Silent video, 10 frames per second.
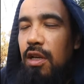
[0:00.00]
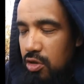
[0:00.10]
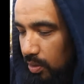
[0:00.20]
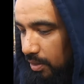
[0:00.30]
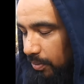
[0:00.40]

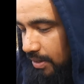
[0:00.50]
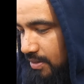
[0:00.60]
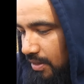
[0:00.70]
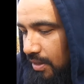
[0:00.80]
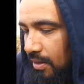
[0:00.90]
So anyways,
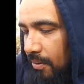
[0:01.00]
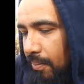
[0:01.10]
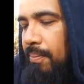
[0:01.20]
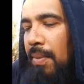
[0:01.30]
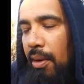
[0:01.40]

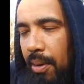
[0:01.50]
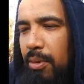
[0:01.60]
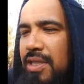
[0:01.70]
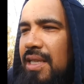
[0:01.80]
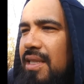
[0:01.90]
I remember
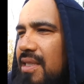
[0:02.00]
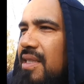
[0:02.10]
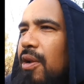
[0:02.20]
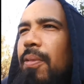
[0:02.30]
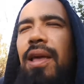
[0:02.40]
seeing these
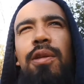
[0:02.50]
deer, right?